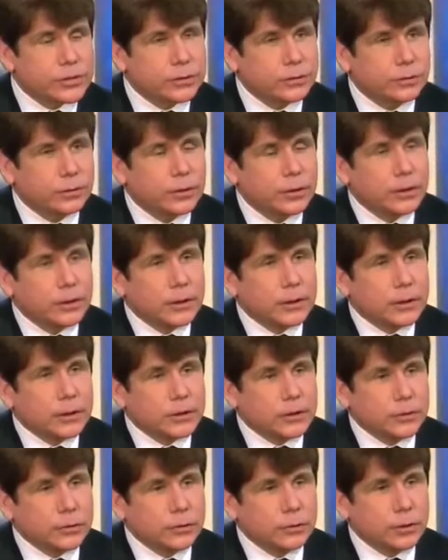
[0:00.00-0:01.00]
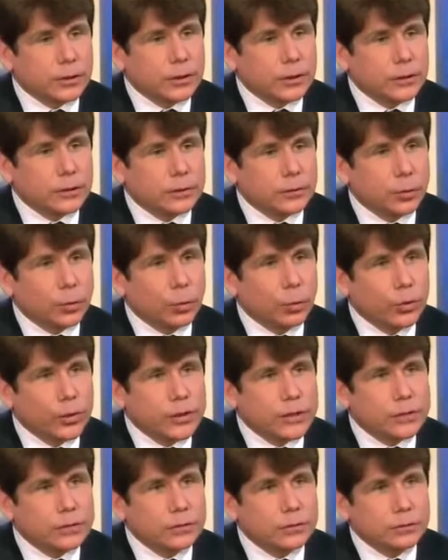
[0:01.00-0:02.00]
to
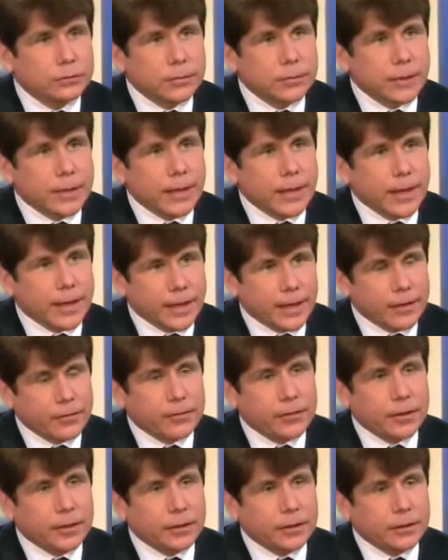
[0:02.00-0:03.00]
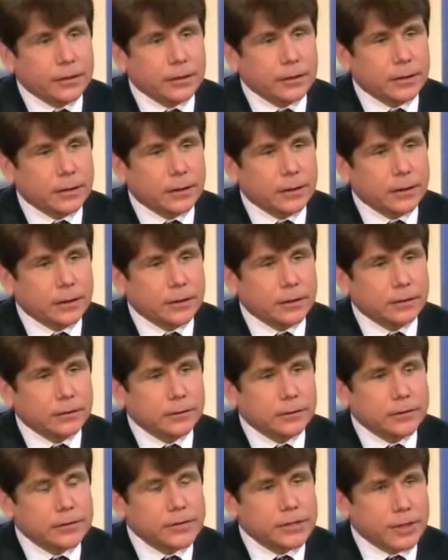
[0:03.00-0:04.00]
work to have a
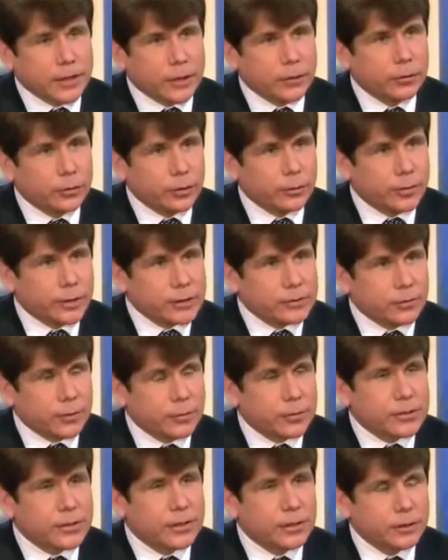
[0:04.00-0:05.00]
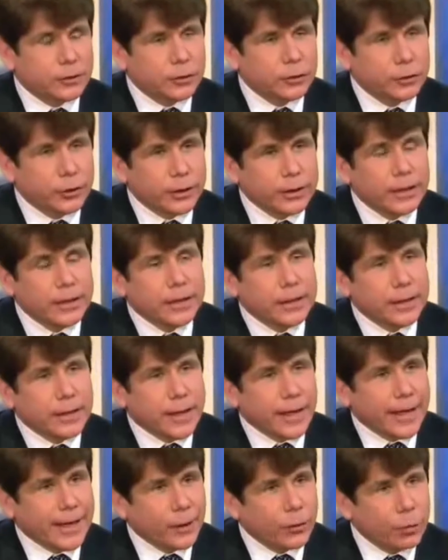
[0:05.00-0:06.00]
senator who can best represent Illinois
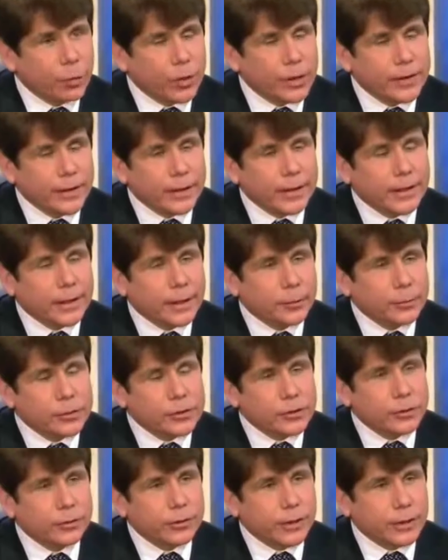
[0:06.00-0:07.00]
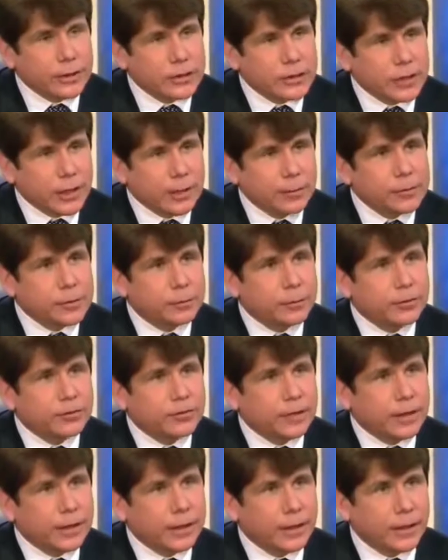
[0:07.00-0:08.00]
and one that can help us create jobs and
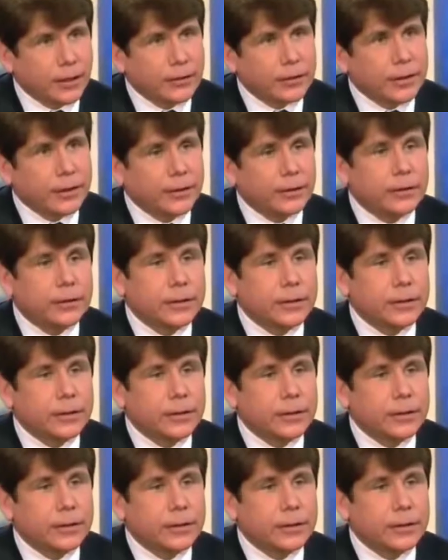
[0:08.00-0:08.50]
provide health care.